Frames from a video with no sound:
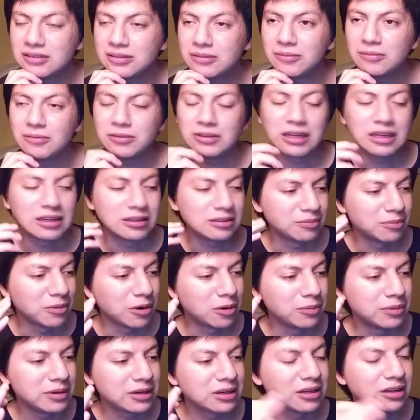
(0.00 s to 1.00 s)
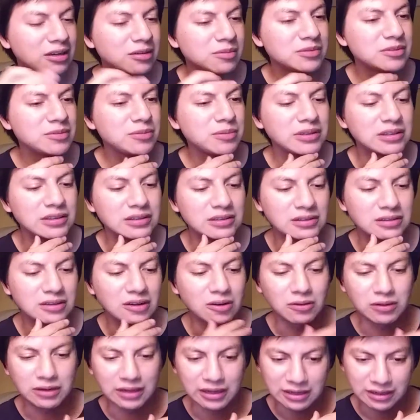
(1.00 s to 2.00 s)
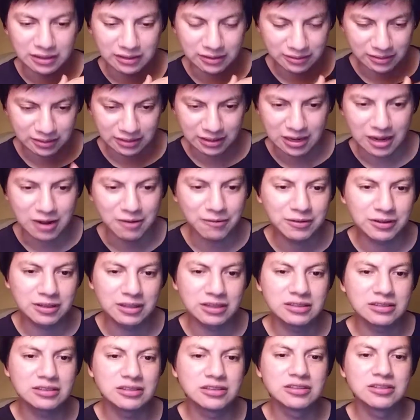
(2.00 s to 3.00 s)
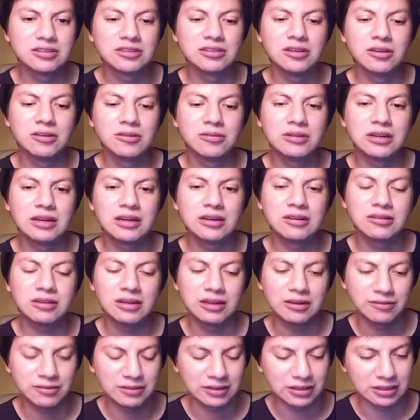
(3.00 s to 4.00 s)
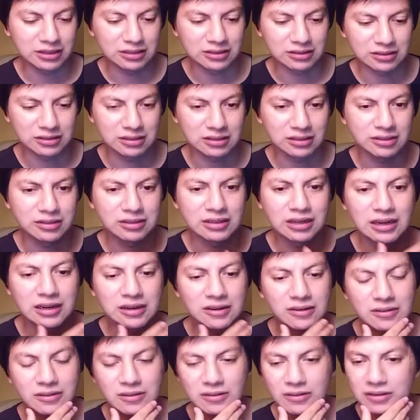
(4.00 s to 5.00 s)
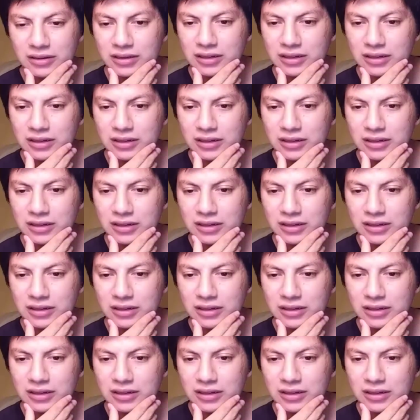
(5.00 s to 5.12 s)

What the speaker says: when that moment comes when okay, everything's good to go now, everything's cleared out,